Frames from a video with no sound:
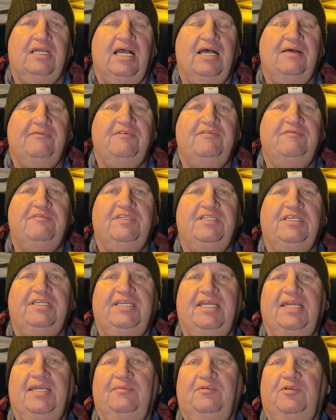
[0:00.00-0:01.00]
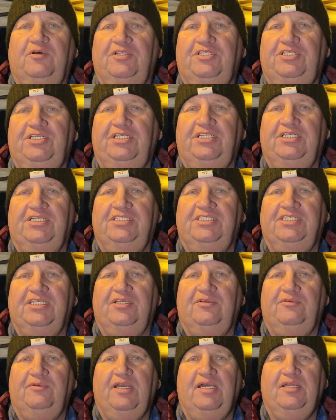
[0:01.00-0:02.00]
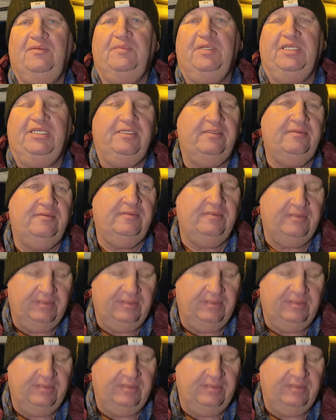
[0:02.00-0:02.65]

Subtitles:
Other than the camp lights you can see around me,